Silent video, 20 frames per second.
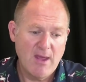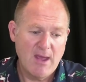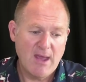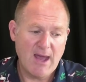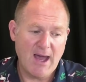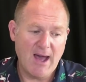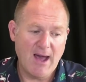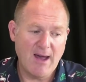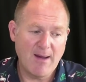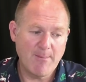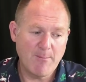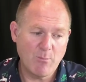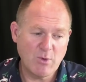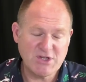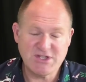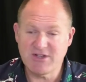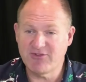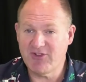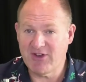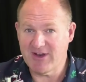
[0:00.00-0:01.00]
um,
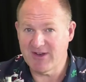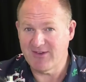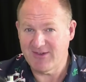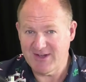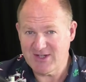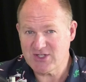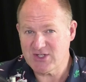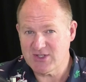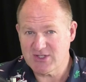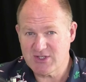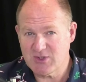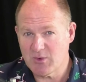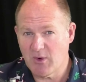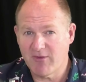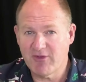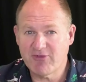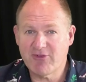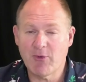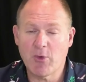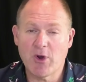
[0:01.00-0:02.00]
which is in addition to
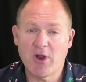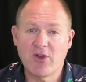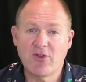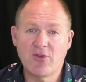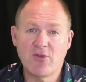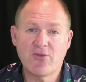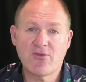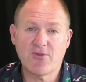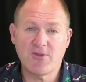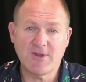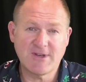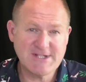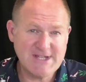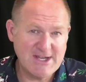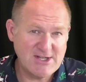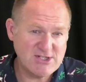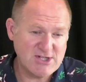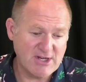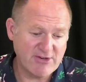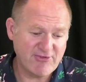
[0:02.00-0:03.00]
obviously what I do through the
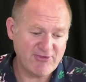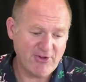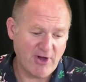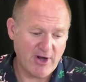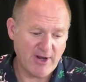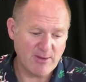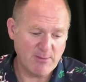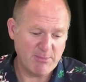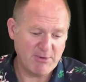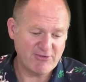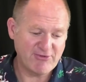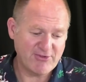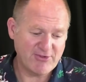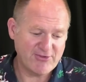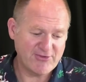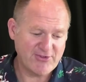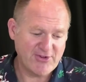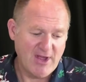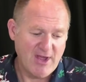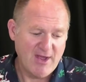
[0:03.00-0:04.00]
teaching side of the
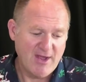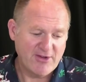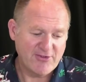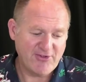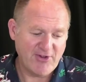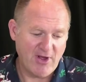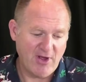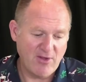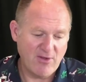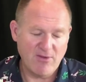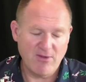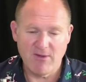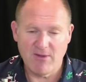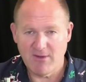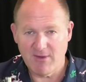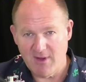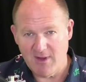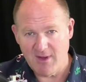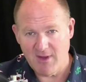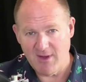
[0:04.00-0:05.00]
business. So
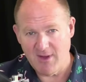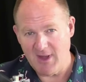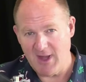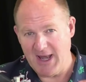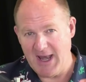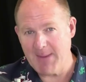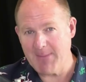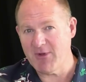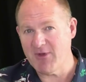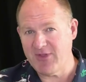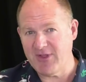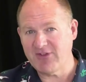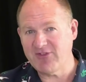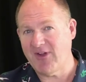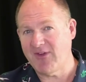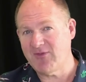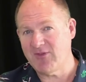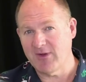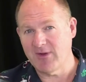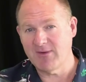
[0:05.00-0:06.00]
a number of things
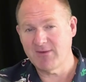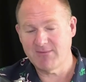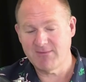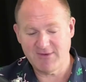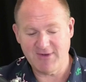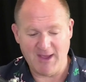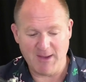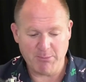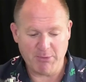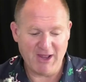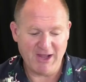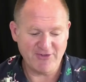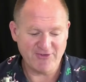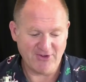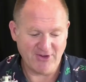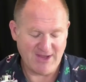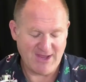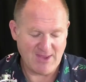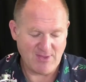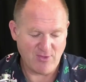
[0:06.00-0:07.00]
have to take place to
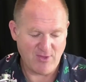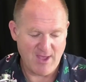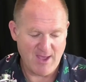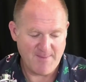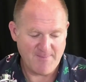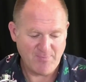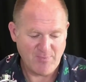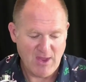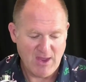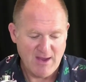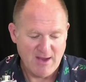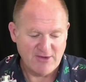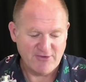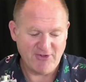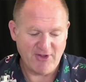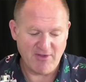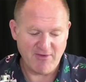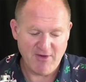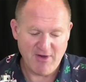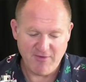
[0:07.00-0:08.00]
get there.
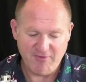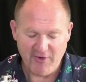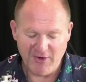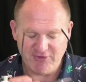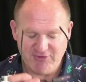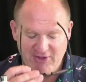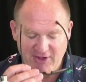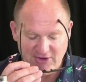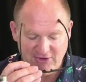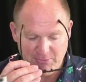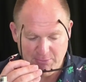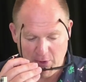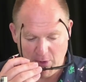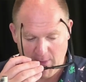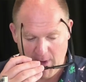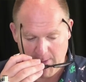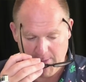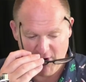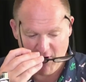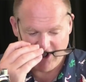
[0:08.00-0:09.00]
So the very first thing is to put
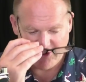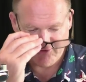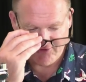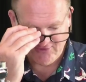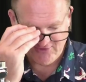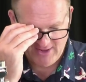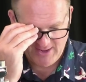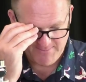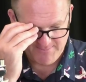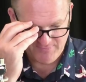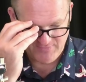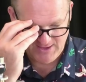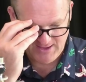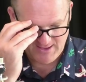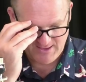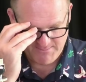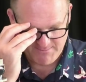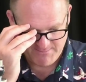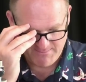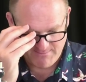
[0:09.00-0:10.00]
my prices up.
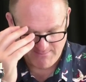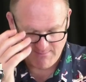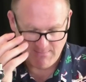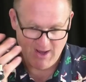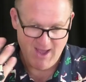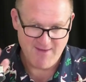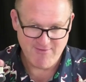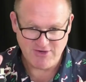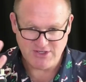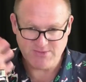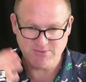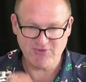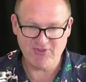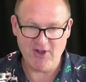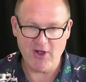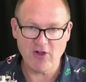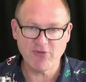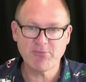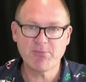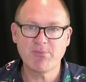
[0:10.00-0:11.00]
Um, my average
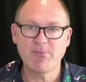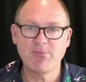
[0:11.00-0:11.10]
sales